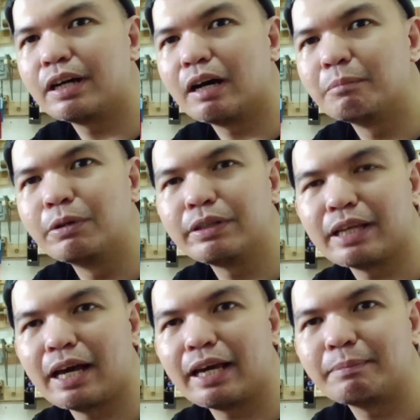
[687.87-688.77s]
a
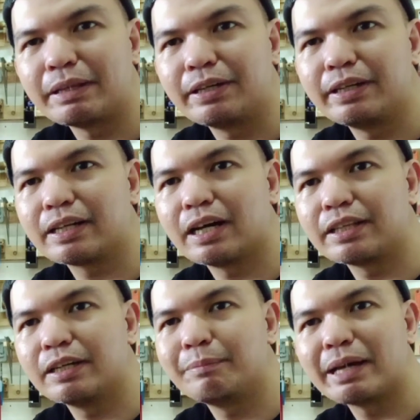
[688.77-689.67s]
multi-material
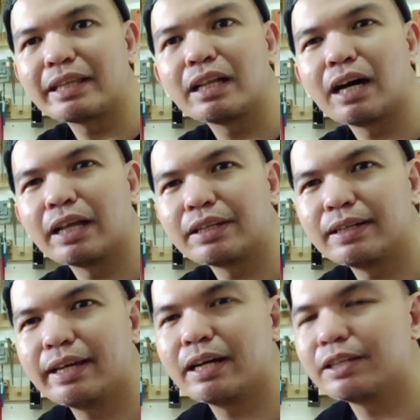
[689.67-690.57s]
cutter, metal cutter
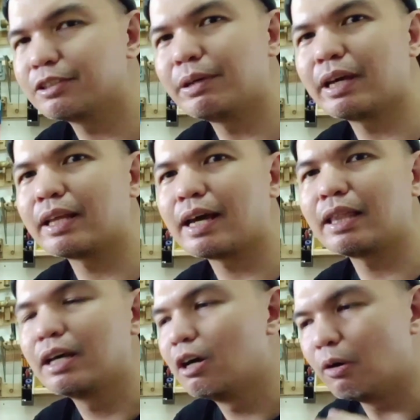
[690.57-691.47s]
there, so you can cut
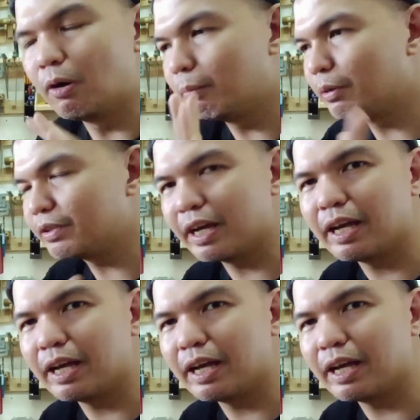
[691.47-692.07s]
almost